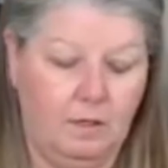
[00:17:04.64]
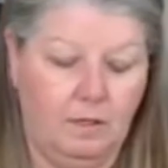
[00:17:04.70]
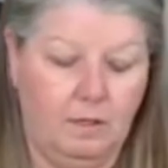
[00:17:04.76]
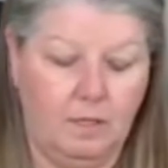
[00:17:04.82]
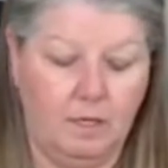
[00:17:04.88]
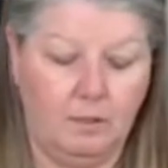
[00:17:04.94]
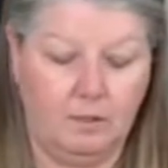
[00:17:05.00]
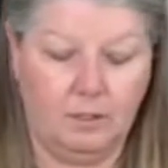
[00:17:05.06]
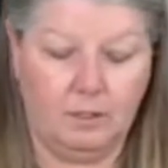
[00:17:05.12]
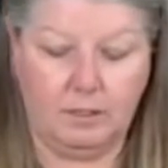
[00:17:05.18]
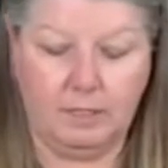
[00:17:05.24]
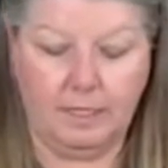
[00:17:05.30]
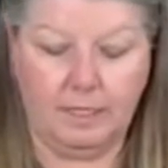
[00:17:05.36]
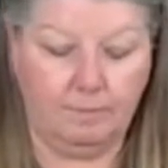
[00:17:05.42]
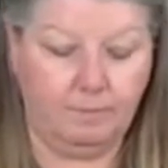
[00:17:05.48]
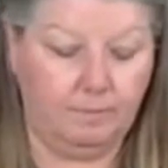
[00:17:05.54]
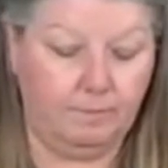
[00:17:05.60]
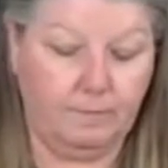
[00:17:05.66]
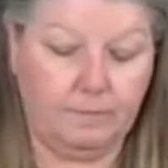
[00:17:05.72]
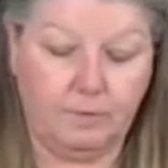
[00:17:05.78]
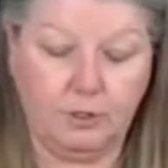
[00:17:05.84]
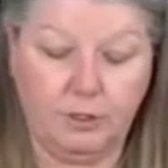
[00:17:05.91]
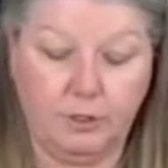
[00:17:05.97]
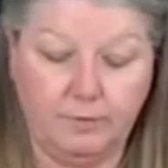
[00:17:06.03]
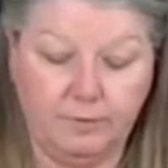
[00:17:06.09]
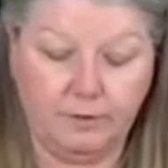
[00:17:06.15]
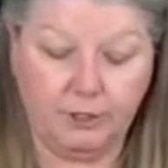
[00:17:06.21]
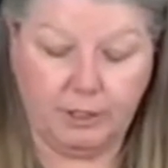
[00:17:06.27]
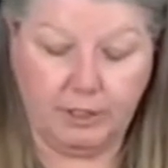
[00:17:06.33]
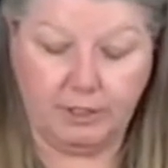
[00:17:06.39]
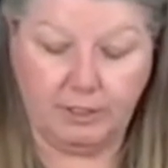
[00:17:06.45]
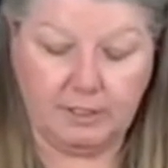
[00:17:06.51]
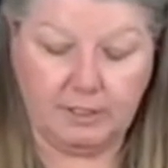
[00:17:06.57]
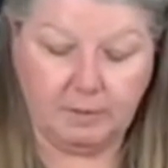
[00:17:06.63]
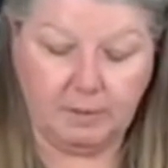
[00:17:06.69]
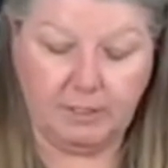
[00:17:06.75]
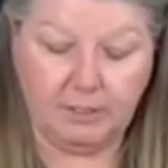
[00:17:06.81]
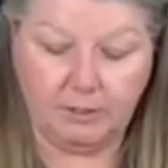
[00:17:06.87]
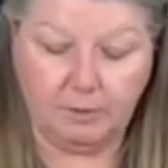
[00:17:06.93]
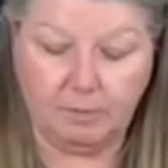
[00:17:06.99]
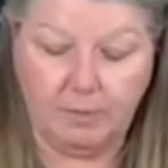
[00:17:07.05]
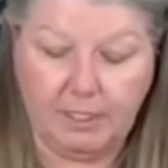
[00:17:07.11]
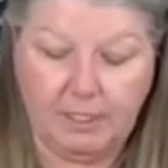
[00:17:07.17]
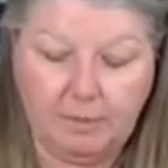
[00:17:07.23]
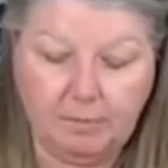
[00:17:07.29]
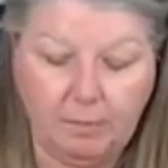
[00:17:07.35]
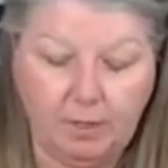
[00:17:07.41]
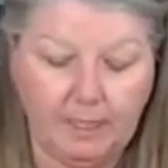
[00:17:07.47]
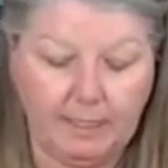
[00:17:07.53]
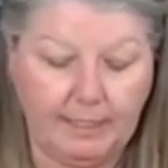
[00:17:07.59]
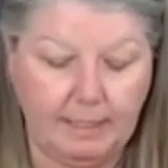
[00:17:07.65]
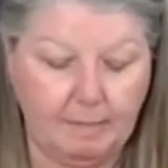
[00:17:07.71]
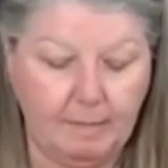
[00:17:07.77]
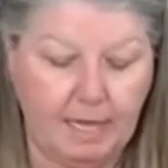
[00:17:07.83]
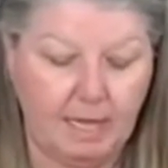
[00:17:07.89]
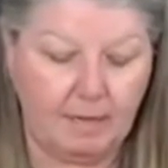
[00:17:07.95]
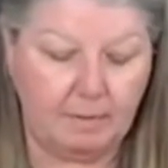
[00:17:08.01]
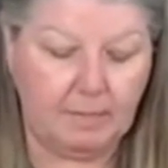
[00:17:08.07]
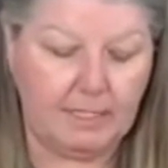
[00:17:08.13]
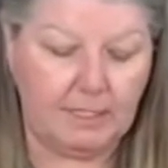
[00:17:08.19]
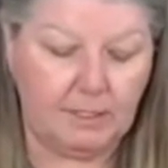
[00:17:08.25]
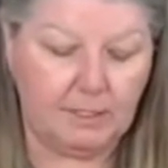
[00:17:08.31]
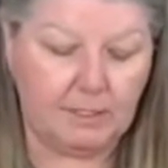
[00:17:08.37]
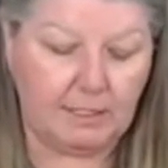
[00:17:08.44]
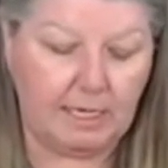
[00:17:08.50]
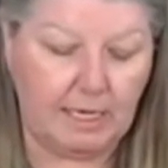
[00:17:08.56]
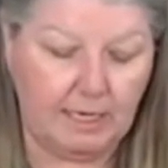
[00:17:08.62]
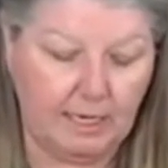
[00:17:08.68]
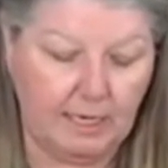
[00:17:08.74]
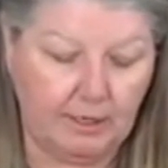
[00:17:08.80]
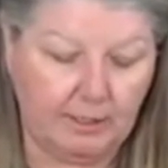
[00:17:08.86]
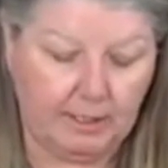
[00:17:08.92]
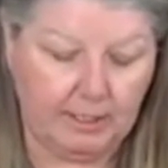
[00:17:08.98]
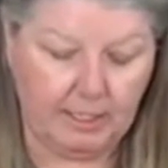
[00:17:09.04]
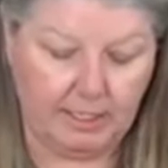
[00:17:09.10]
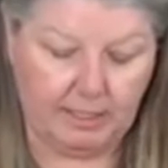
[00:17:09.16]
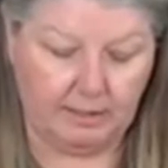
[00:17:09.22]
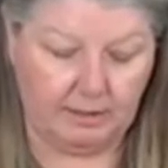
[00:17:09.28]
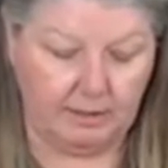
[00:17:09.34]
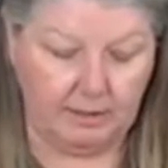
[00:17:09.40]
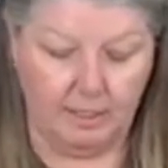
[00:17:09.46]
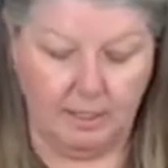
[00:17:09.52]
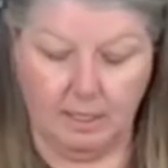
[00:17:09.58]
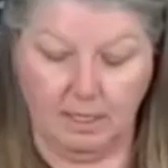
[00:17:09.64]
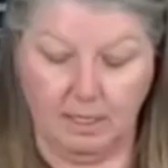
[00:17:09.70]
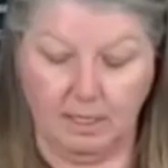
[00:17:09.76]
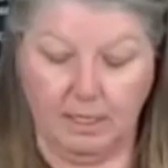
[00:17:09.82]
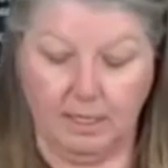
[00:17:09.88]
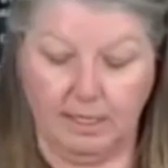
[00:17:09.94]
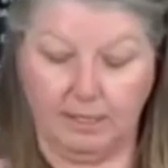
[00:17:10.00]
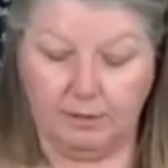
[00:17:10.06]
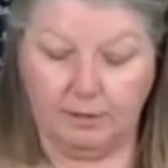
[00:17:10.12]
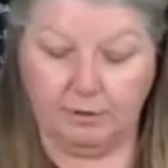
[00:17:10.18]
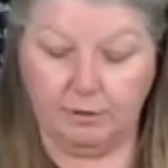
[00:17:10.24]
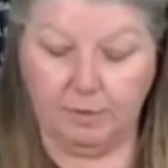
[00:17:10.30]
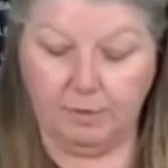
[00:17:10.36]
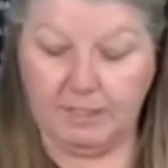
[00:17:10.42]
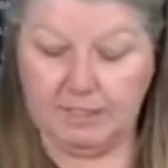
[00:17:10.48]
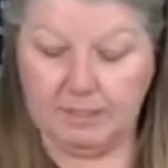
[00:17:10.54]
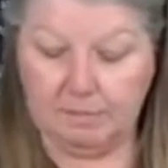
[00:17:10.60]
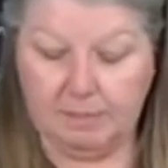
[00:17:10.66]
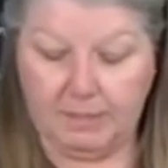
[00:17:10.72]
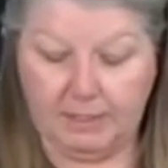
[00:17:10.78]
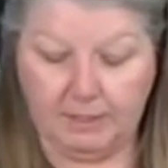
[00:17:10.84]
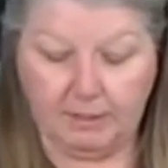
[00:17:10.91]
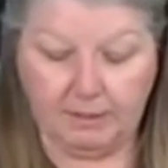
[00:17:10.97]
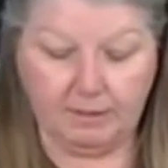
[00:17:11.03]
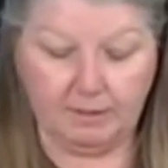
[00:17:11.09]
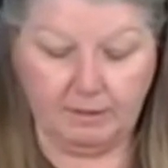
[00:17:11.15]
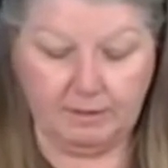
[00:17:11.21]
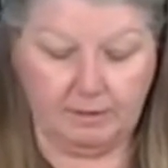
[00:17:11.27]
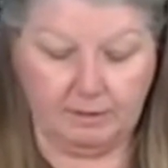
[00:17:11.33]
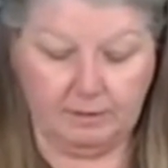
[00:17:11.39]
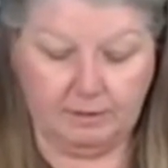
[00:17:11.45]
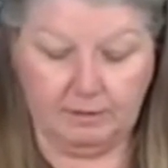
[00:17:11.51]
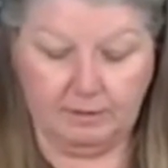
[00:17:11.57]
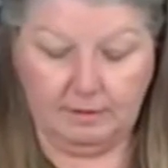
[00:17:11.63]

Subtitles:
Yeah, I should have shared his picture, but he'd probably get mad at me. He just got a haircut and he trimmed his beard and